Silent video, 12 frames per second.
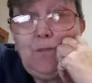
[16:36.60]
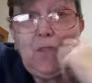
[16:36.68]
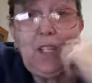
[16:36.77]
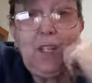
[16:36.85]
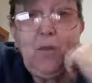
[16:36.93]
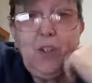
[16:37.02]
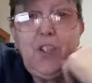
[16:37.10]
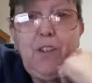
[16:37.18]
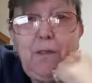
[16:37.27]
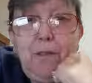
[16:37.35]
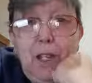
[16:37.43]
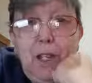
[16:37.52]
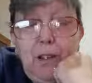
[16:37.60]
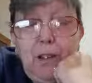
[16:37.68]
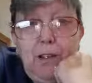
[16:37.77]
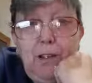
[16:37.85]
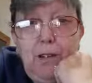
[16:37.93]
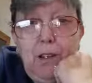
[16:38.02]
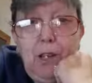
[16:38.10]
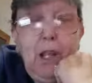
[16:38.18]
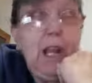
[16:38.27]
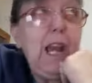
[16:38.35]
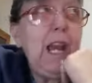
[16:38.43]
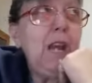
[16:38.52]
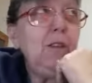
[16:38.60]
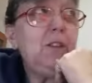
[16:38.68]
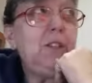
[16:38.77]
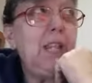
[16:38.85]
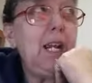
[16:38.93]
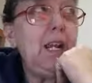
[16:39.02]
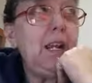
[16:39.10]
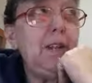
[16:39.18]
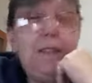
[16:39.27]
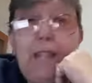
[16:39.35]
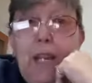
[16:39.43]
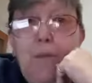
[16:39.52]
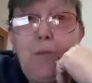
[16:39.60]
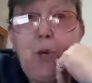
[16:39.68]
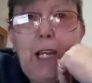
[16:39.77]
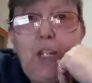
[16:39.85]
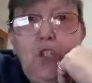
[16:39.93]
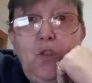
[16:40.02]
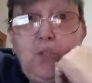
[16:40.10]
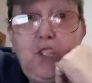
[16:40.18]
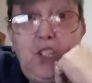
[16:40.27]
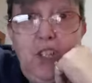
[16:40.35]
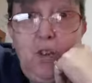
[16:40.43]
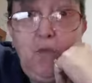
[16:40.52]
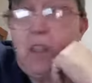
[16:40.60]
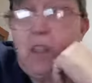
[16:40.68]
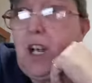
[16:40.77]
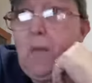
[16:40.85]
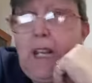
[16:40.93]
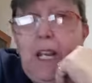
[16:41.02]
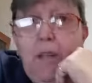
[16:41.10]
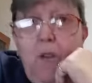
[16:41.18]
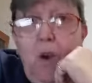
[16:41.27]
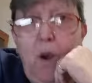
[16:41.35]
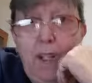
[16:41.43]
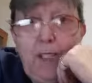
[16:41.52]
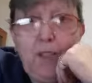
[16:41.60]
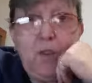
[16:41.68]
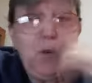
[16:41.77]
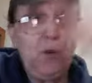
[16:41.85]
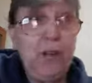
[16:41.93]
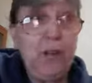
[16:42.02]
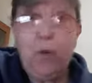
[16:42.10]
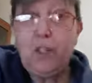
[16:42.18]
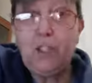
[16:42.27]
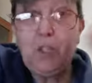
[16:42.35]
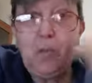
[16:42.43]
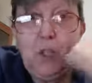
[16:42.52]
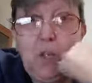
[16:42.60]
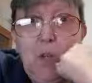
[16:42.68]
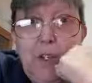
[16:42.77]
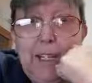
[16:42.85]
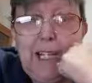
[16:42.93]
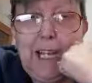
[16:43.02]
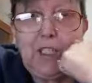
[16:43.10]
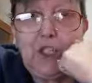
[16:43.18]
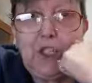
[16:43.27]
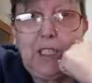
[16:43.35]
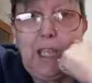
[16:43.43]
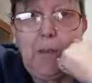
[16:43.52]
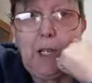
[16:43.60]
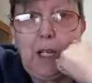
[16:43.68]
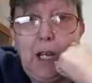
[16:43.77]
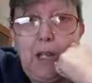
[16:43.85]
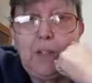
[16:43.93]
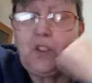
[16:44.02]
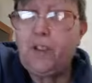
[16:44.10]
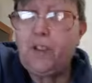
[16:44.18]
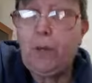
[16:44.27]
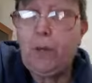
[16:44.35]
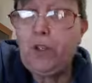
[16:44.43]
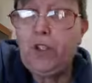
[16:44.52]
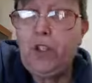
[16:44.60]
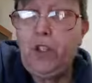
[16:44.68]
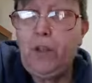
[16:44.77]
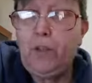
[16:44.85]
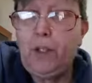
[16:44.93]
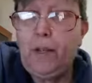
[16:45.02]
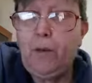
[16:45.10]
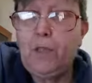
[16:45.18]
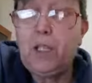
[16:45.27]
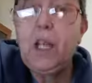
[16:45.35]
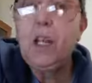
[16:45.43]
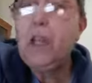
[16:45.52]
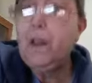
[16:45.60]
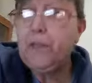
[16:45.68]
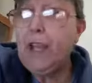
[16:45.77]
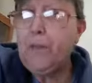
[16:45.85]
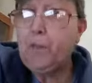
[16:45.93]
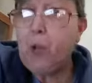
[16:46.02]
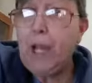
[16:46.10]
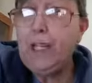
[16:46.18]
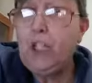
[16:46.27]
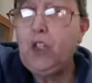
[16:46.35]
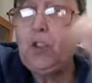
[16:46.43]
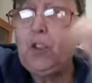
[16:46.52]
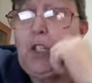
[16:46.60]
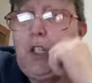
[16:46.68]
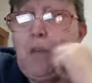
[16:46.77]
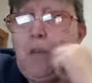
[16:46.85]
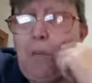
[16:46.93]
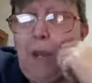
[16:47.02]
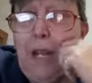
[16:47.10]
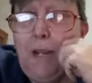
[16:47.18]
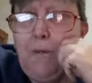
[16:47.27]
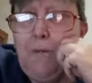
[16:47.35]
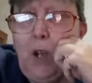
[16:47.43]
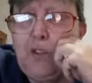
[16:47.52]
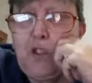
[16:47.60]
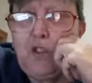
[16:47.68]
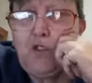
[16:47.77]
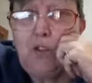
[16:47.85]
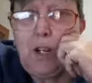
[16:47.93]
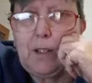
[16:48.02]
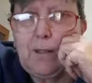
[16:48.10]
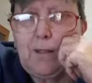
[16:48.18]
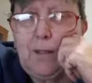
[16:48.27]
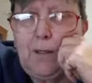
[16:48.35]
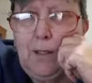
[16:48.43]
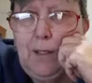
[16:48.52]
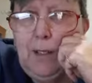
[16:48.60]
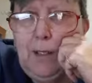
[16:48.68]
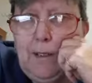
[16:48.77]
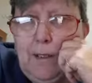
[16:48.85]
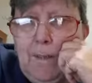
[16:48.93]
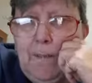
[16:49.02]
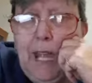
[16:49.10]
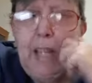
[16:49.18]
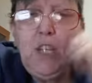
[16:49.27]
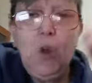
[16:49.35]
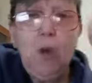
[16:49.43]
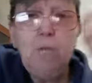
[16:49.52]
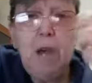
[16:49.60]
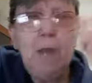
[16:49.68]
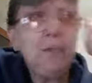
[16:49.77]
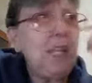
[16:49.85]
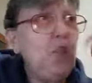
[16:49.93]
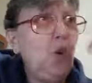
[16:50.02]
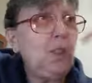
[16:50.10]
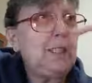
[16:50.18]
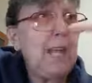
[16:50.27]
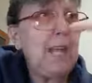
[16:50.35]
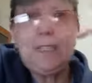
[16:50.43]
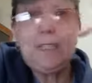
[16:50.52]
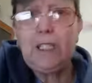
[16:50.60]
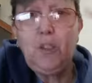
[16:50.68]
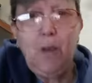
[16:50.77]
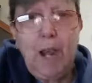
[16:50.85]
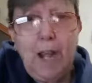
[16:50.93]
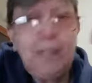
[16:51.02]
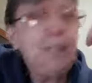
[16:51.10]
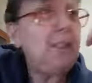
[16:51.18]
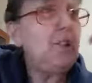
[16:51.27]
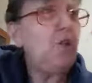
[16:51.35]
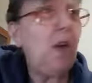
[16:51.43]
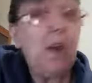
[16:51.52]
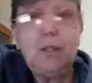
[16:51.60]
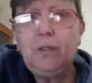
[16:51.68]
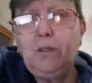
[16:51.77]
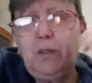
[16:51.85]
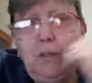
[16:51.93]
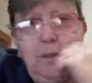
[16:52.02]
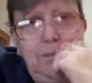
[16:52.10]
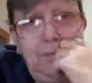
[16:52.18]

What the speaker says: Tell them what you think. How dare that they brand your children coming out of high school, they wanted to put them on the cashless debit card as soon as they went on to youth allowance. They branded your children pedophiles and drunks. And your mums and your dads and your aunties and your uncles.